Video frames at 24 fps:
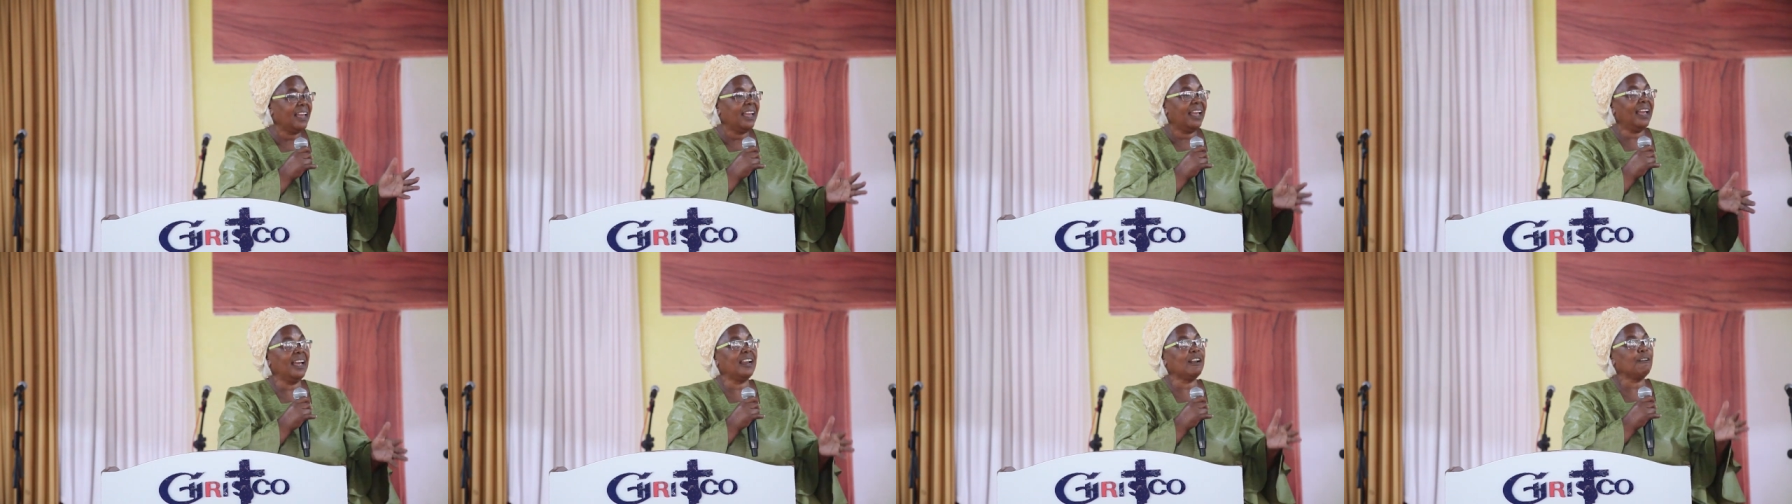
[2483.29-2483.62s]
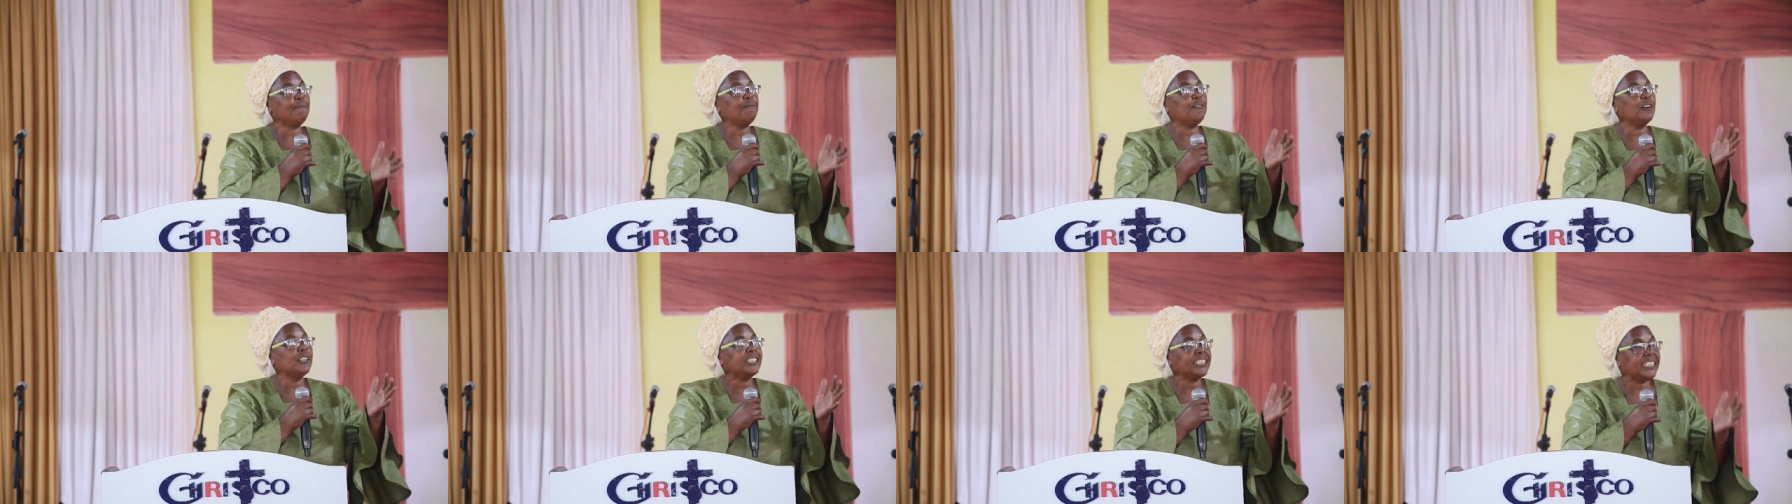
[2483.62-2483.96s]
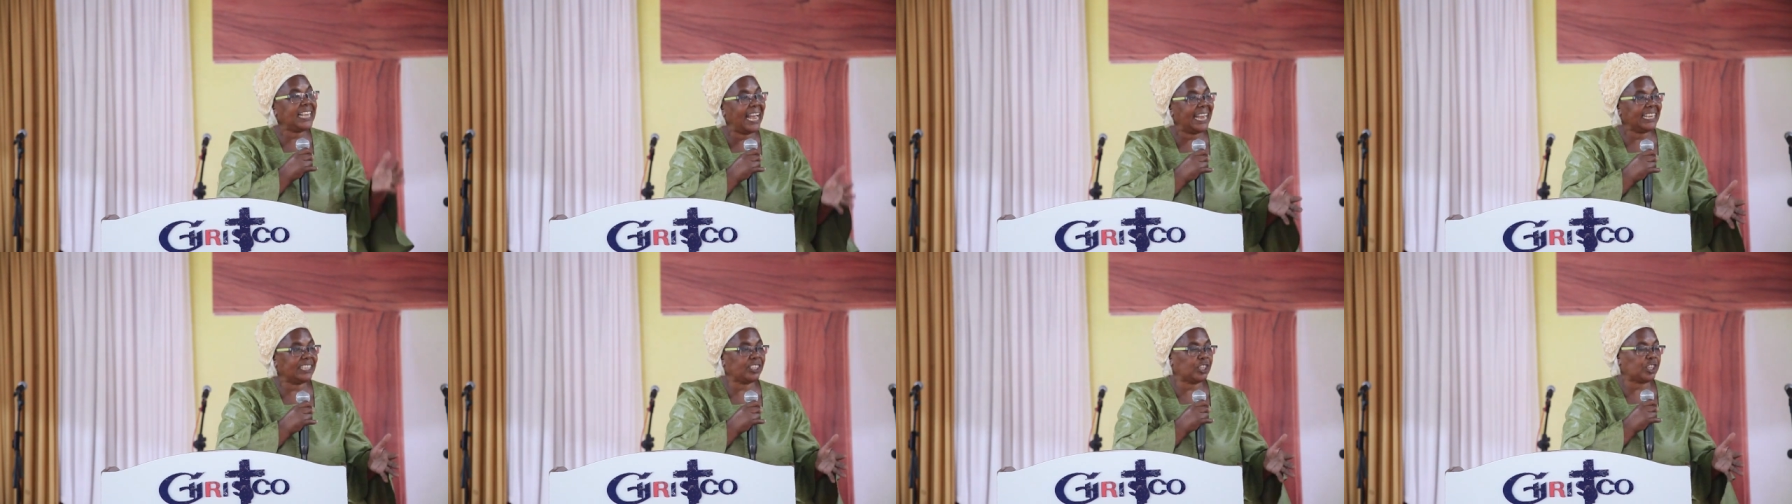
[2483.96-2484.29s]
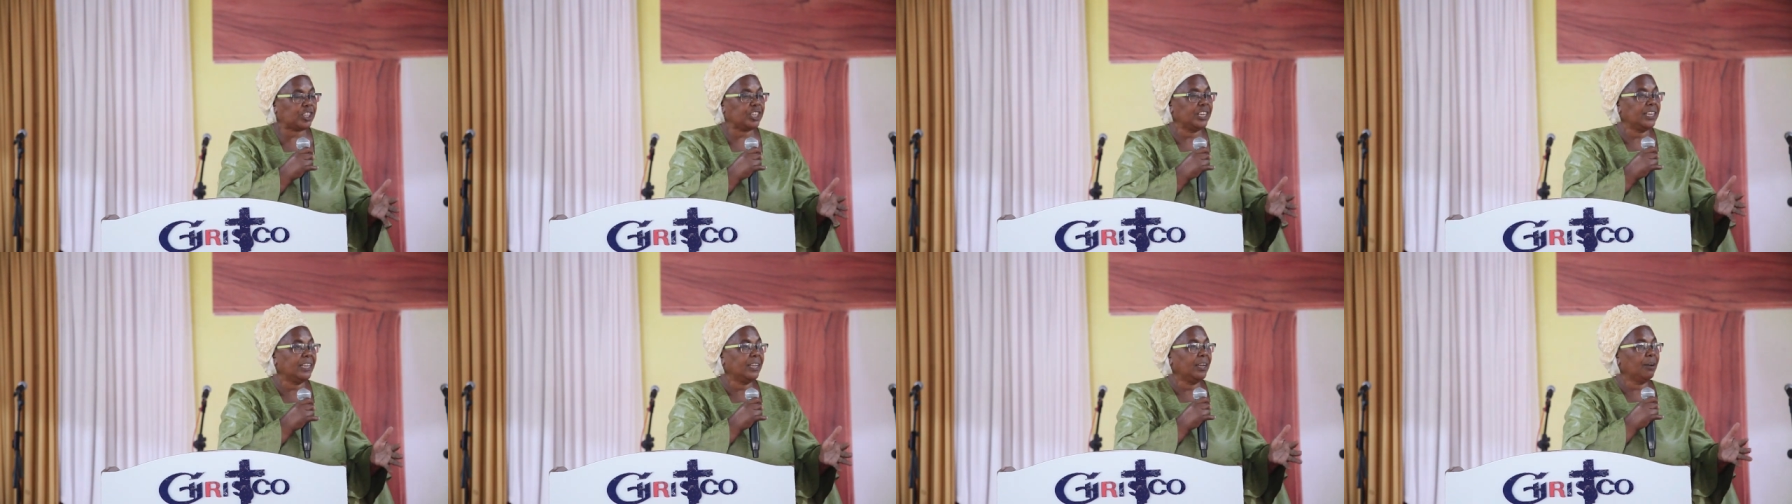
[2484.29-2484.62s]
And for
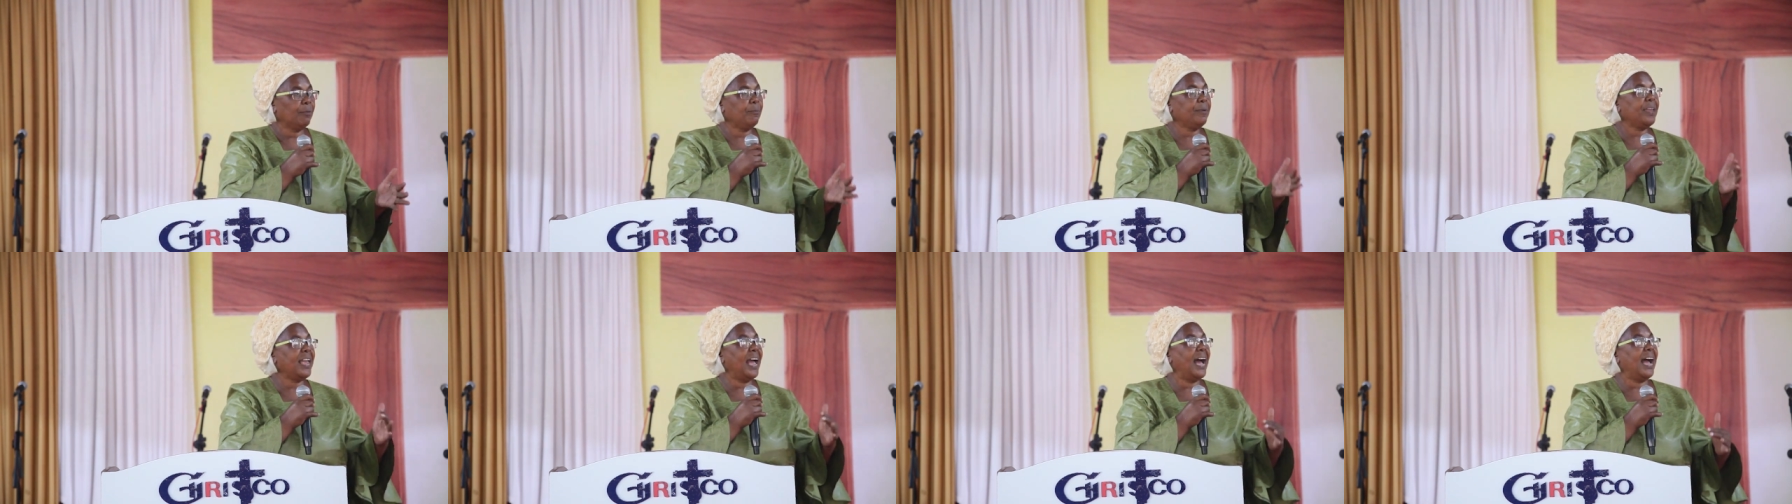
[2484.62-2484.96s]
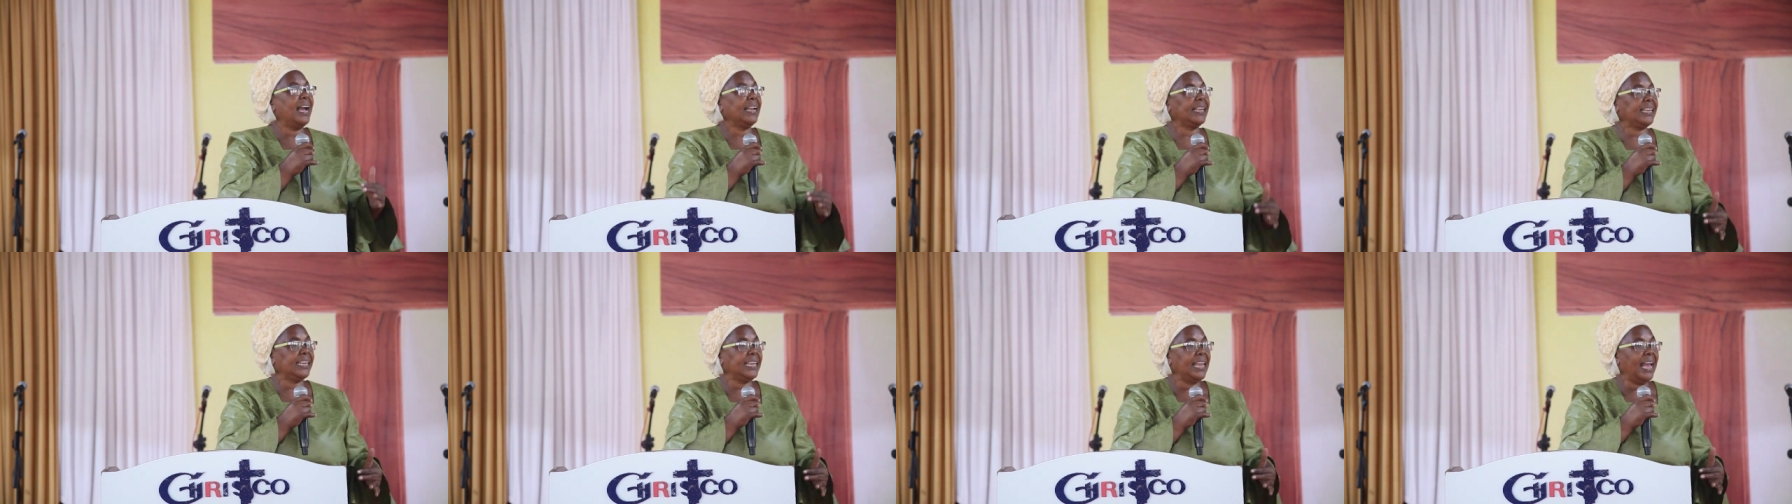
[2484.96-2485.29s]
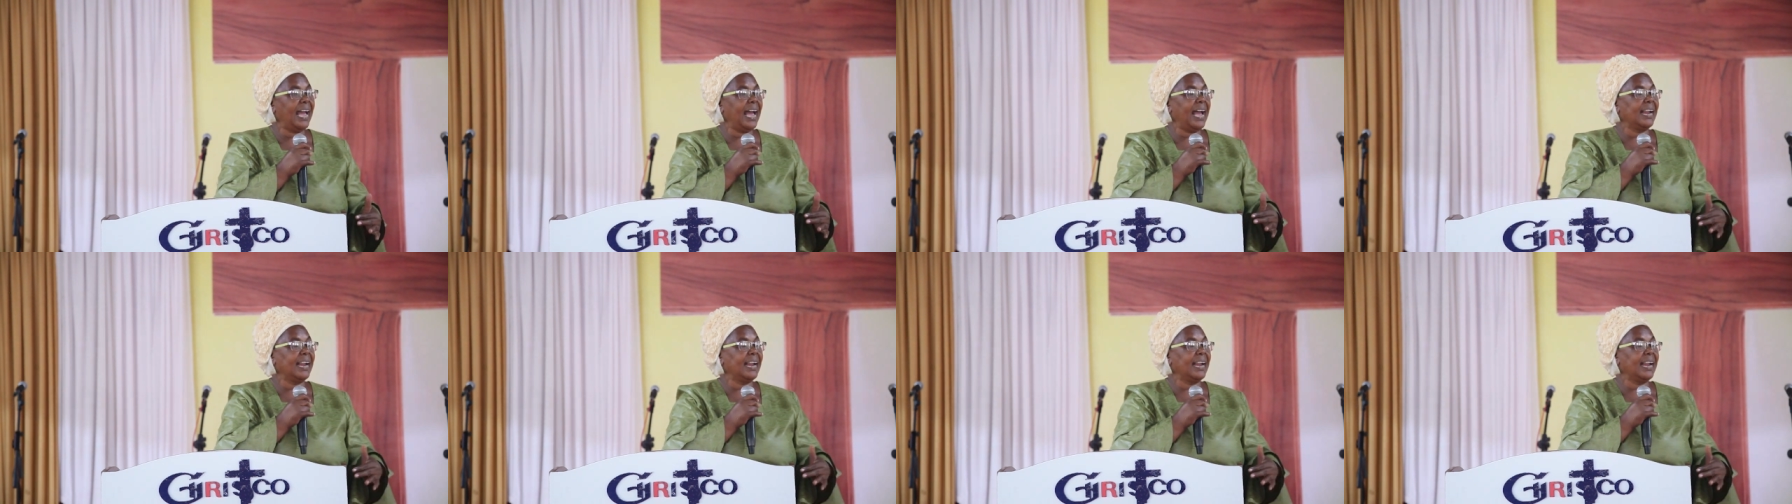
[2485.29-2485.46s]
such, we are here,